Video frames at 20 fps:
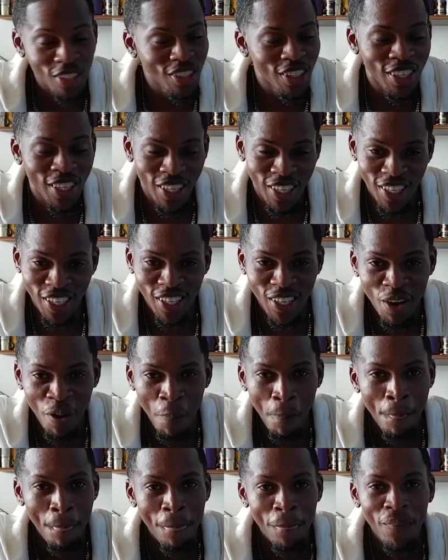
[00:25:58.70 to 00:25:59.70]

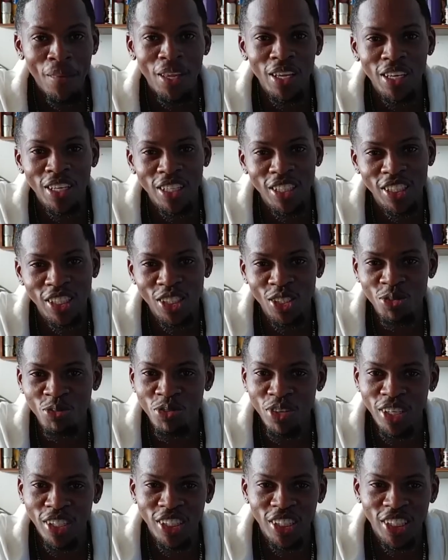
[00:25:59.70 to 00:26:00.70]
This is the
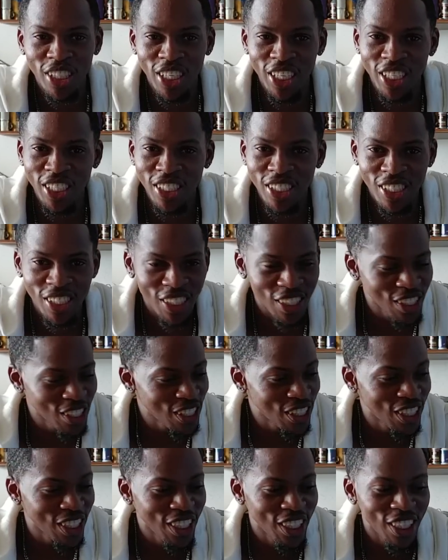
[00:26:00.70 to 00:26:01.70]
franchise.
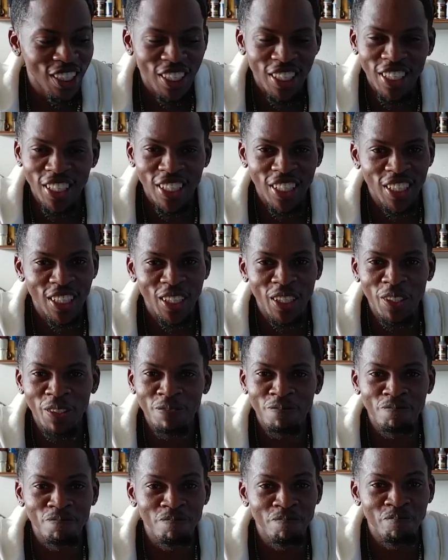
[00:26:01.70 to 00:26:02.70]

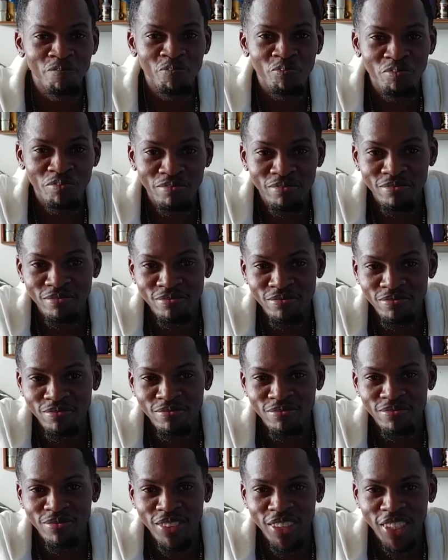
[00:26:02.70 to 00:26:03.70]

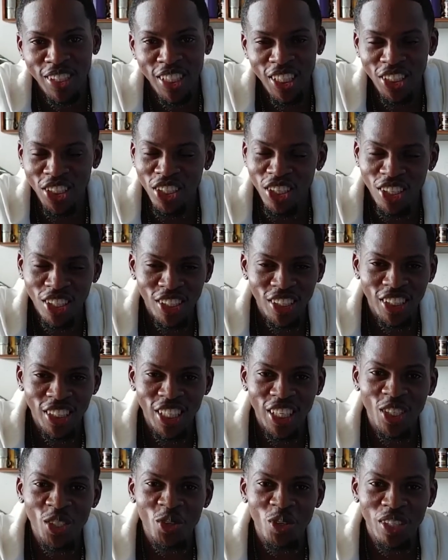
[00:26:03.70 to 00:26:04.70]
Catch y'all on the
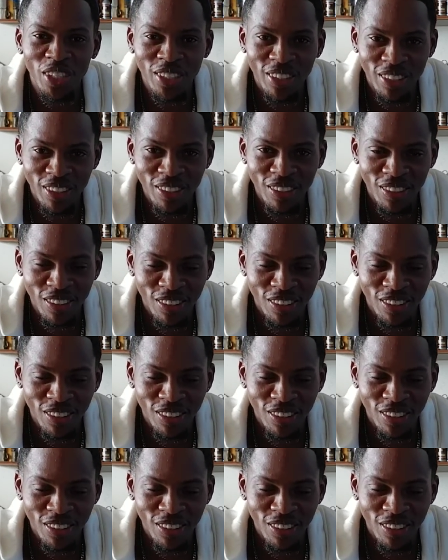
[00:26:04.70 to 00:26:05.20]
next one.